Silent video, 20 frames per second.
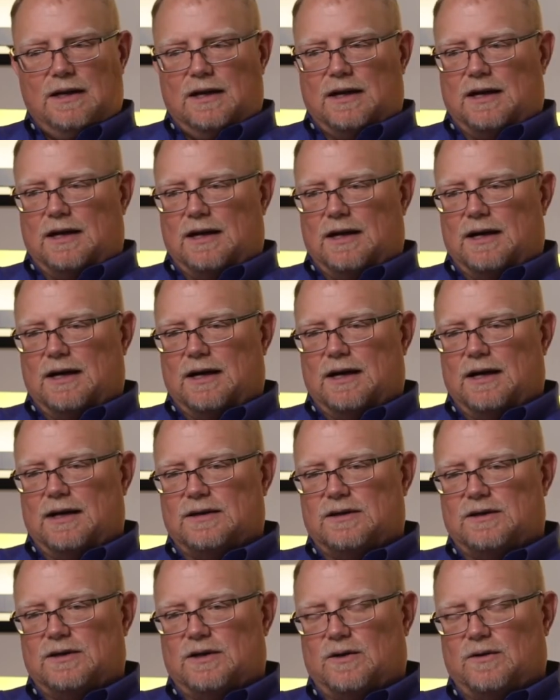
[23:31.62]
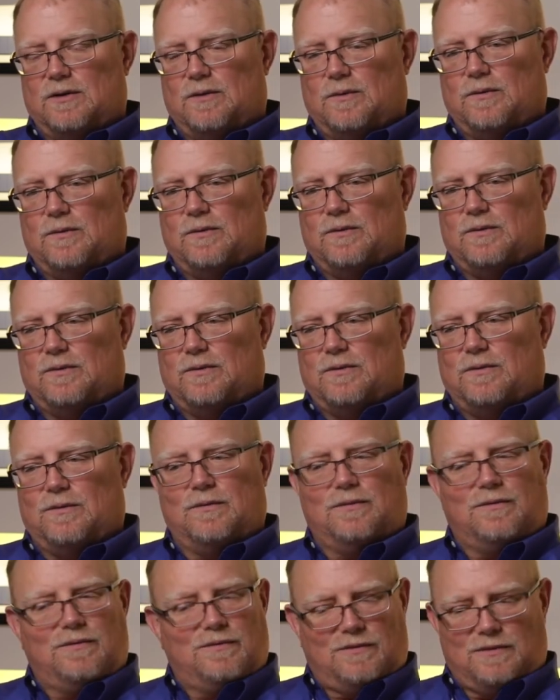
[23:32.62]
The
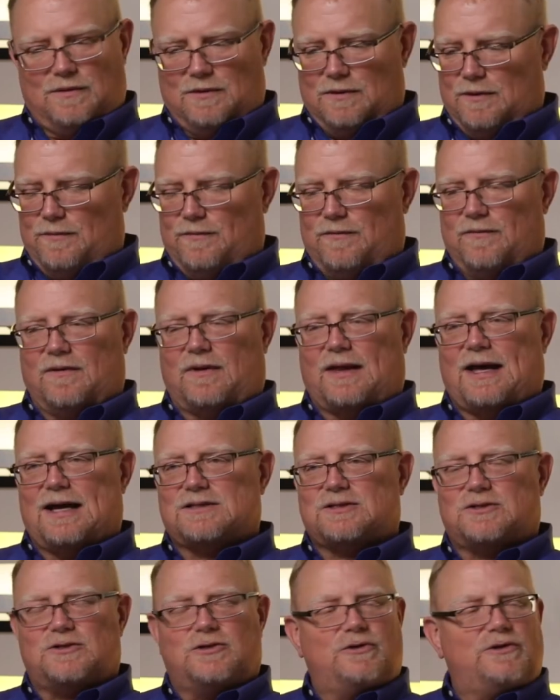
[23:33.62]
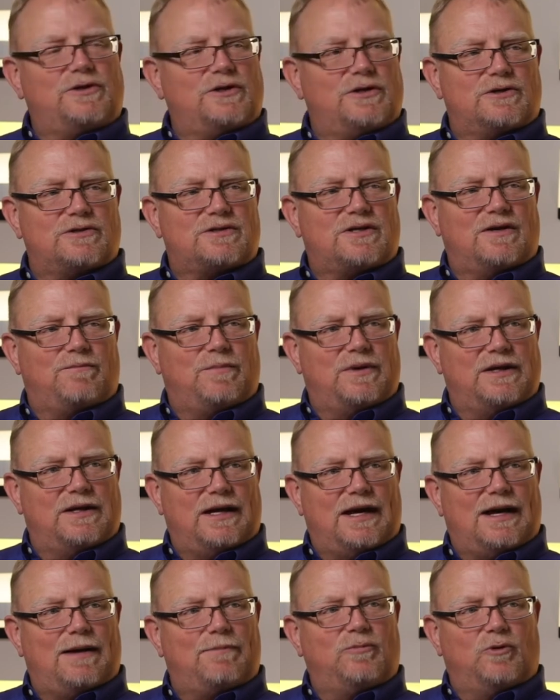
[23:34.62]
last 2 years have been
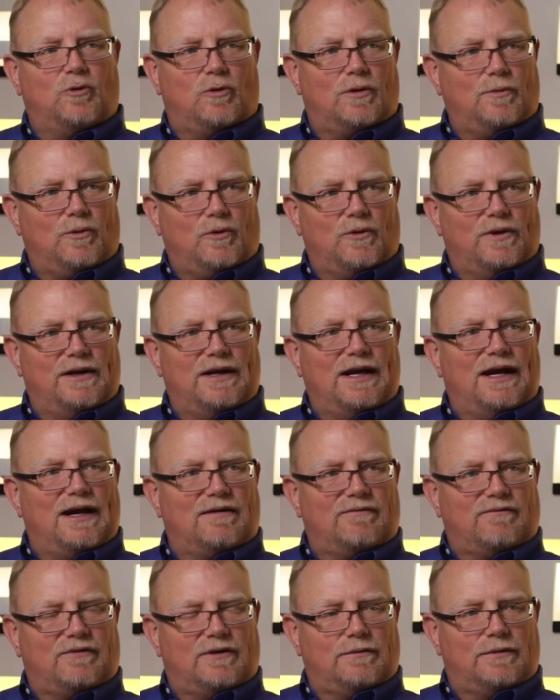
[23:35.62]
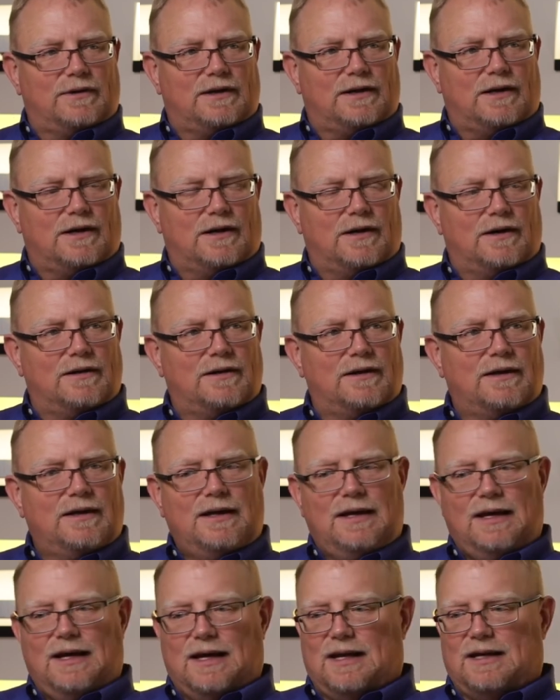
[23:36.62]
abnormal in every regard,
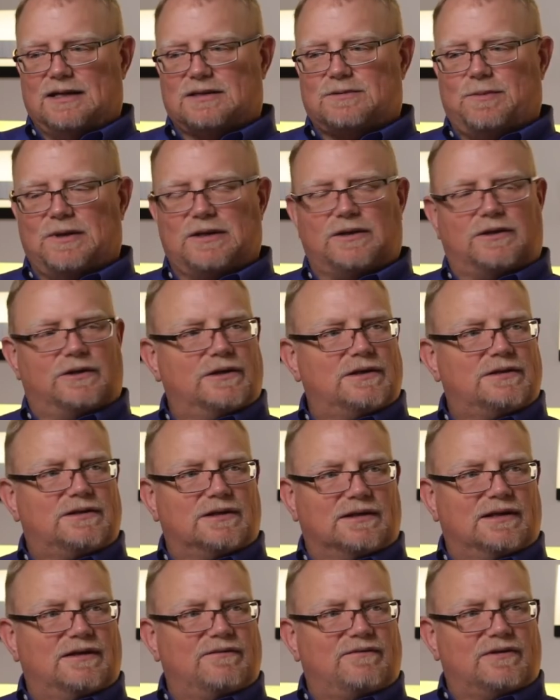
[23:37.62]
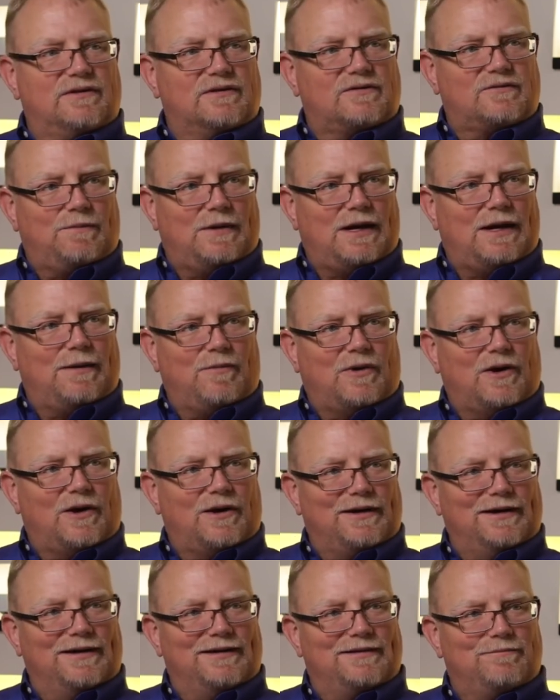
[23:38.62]
and it's been good to live in the spot
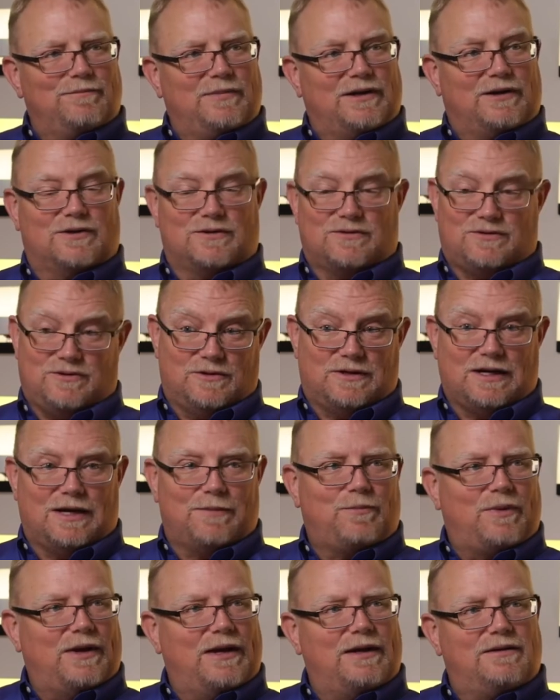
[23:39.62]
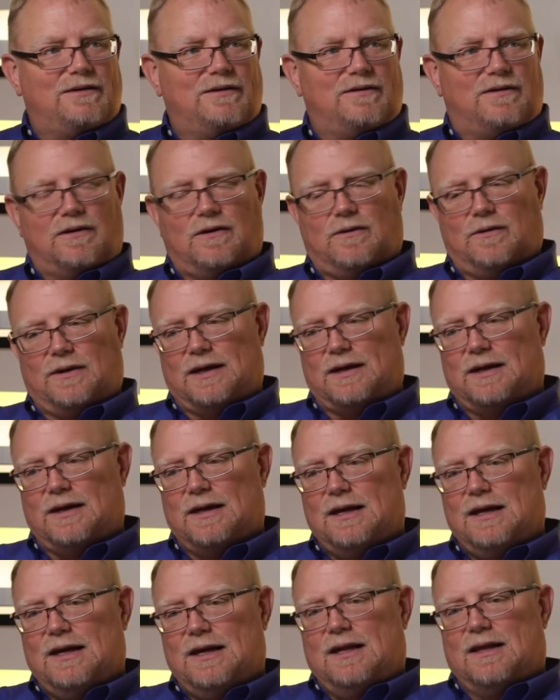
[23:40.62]
market because you got paid to do it.
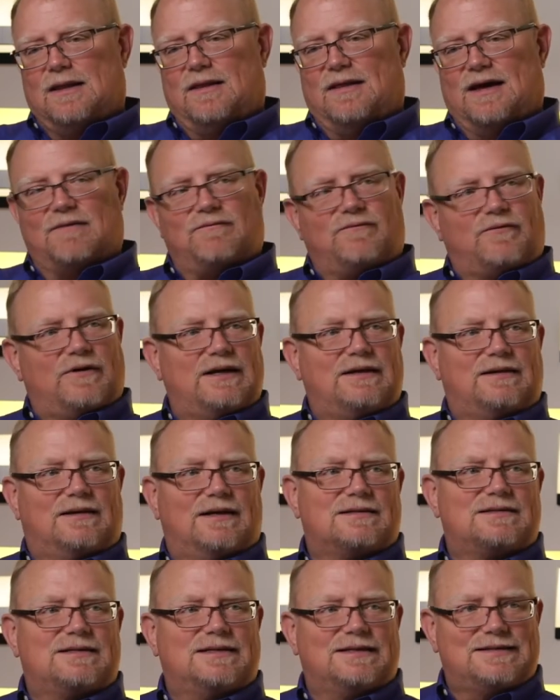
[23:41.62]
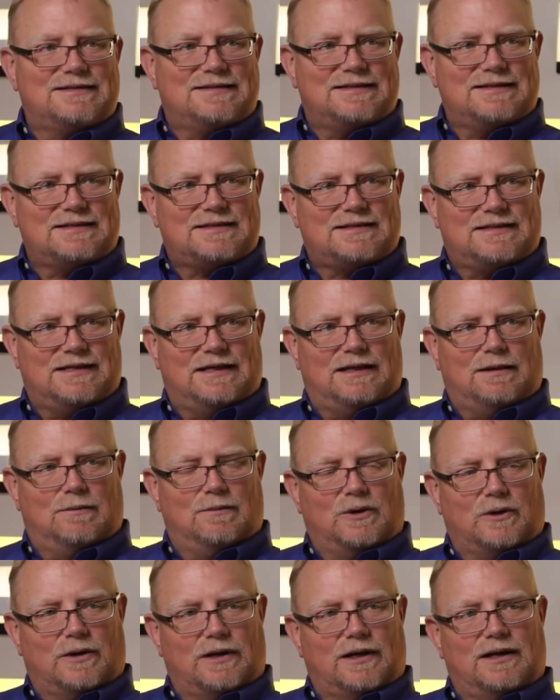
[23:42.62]
That freight doesn't exist
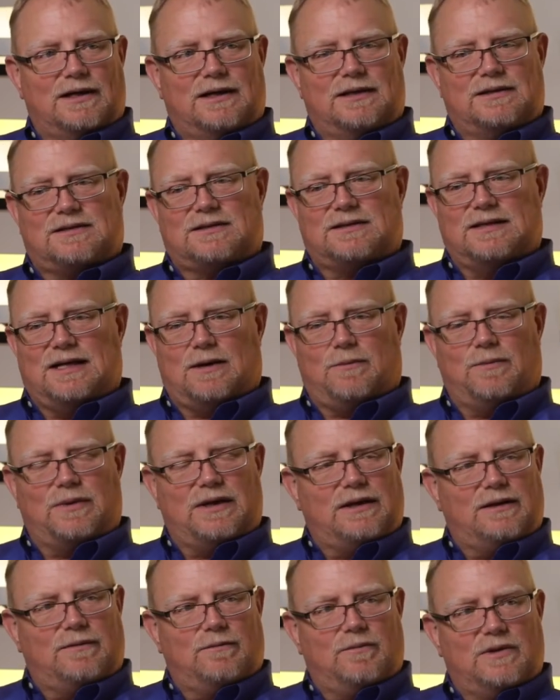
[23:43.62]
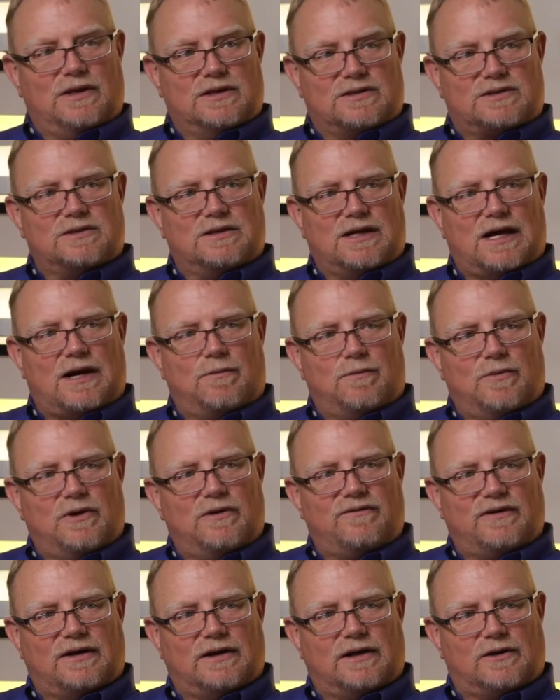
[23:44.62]
anymore. It's now
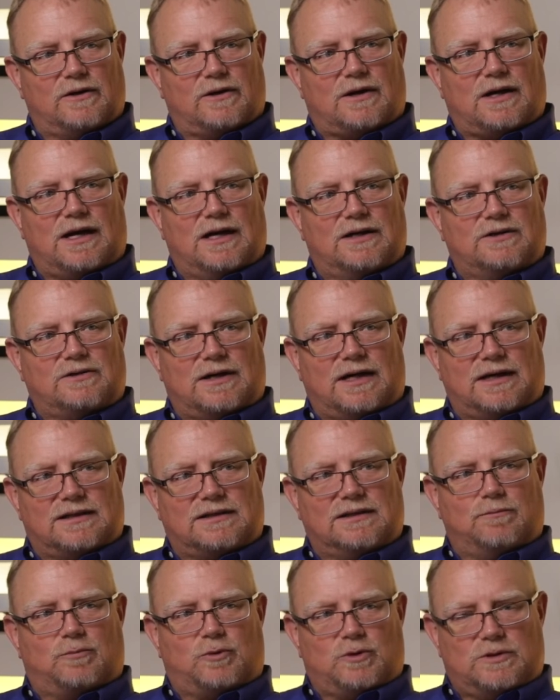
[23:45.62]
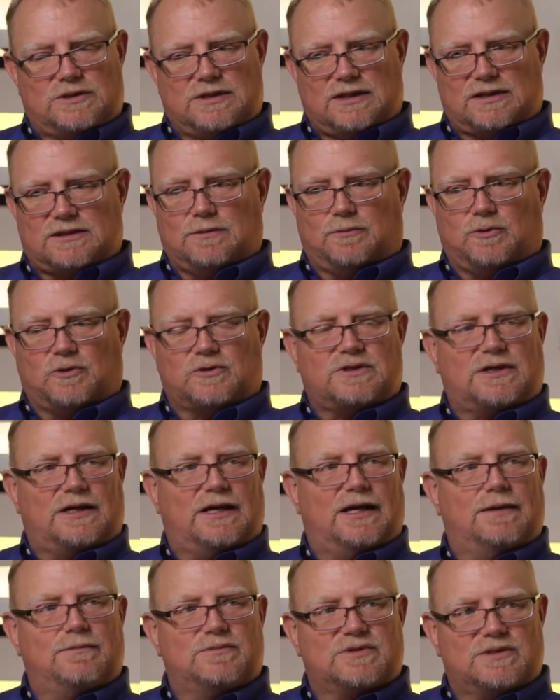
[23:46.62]
moving under contract in predictable
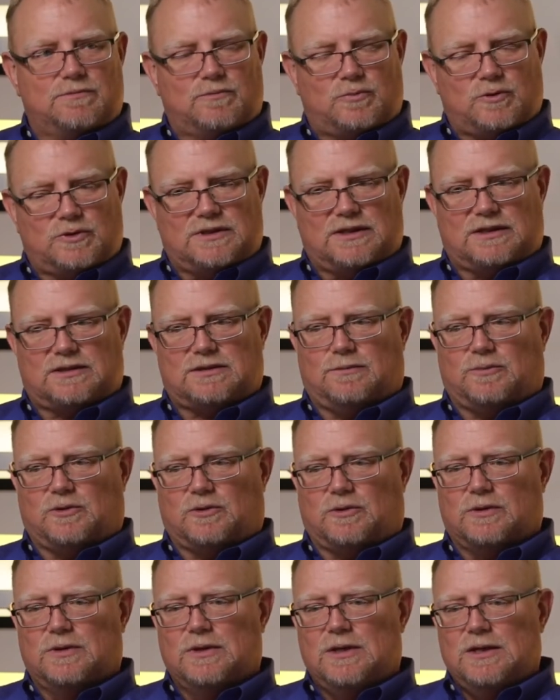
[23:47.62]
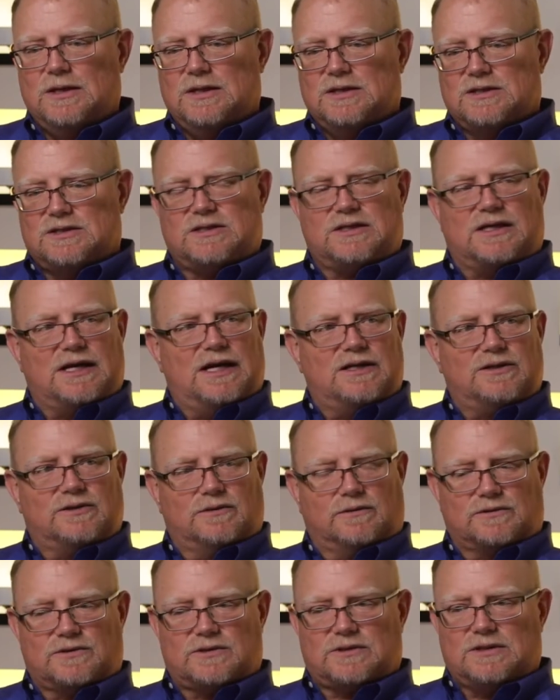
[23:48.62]
times and predictable
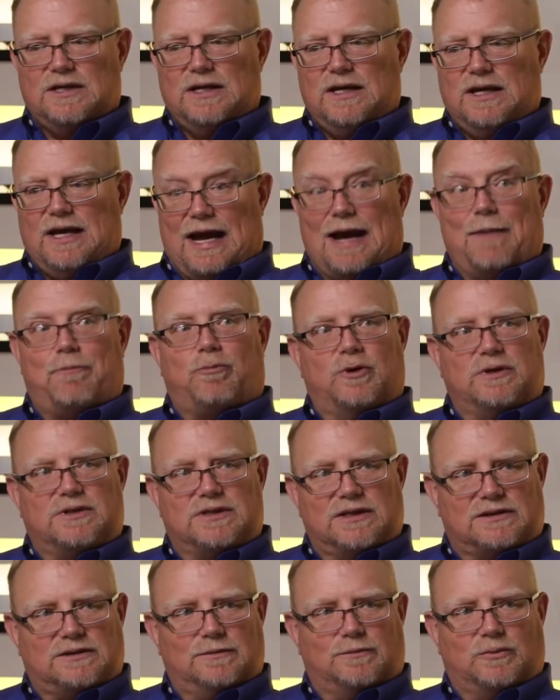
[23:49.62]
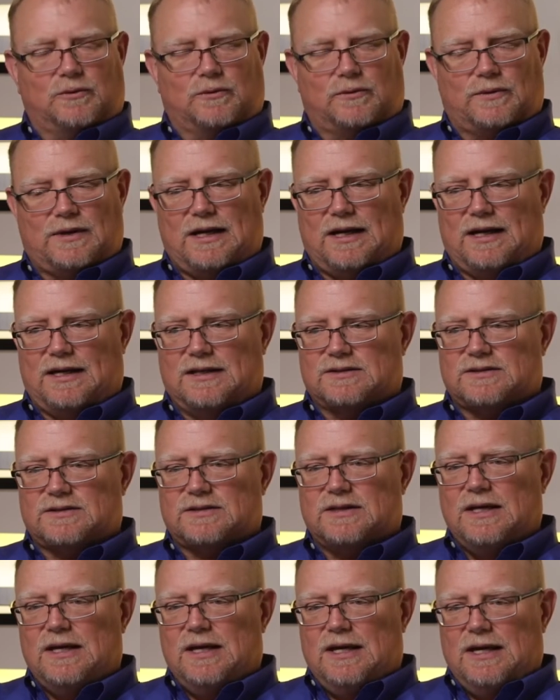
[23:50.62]
schedules at predictable rates.
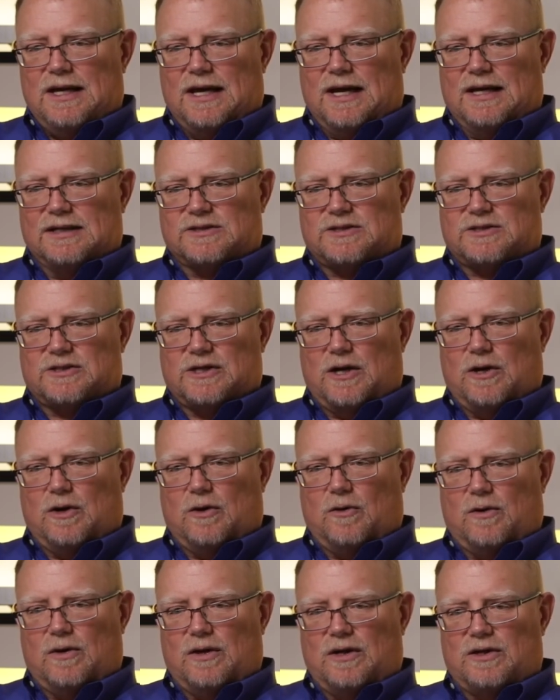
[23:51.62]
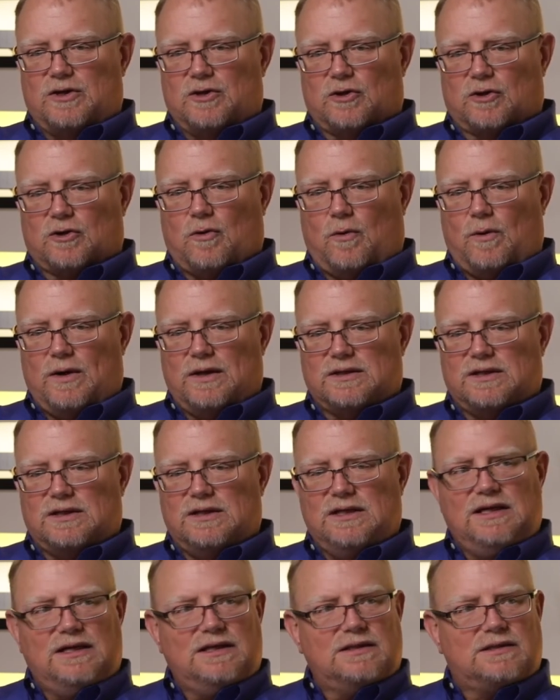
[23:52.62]
And so you're going to
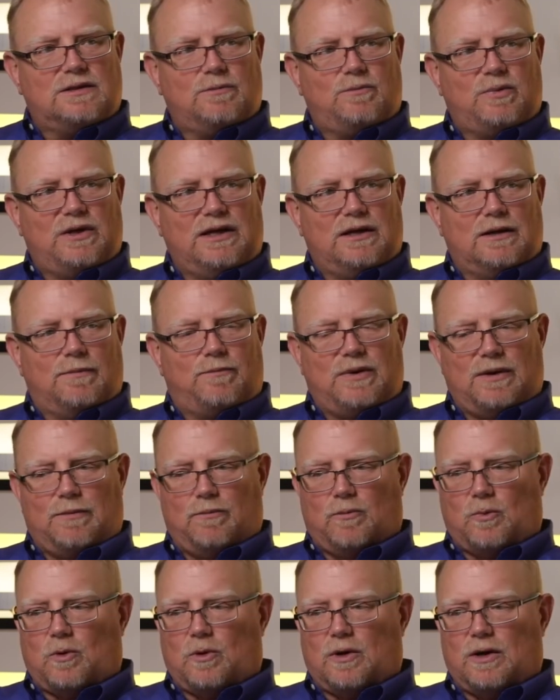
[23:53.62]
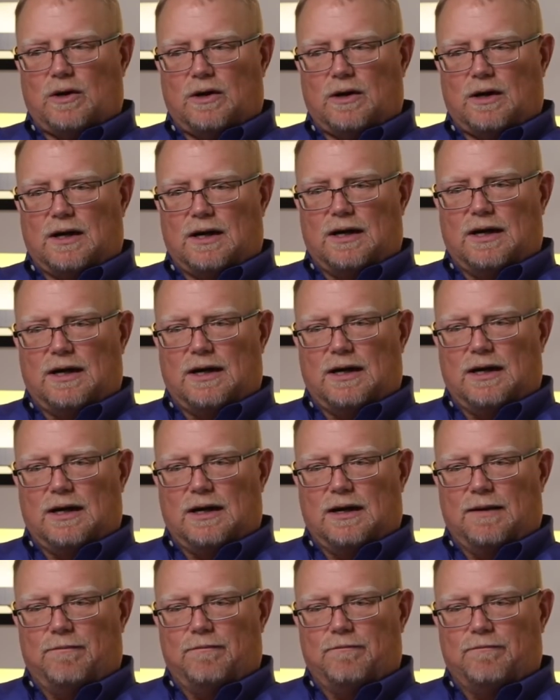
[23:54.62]
need to be a bit
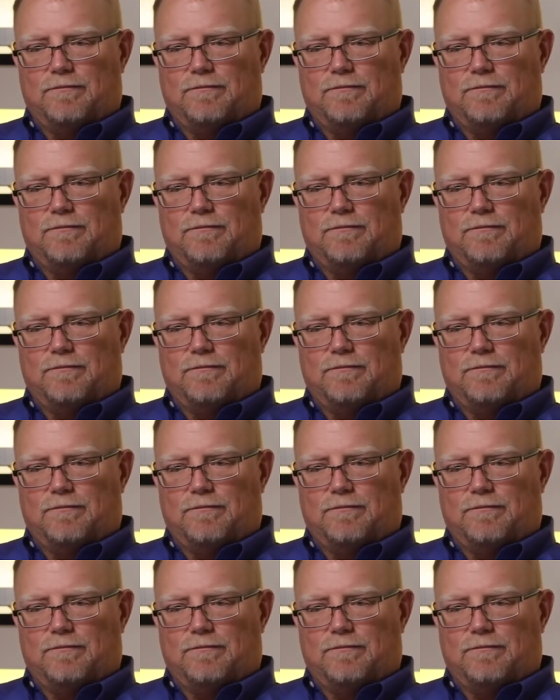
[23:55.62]
more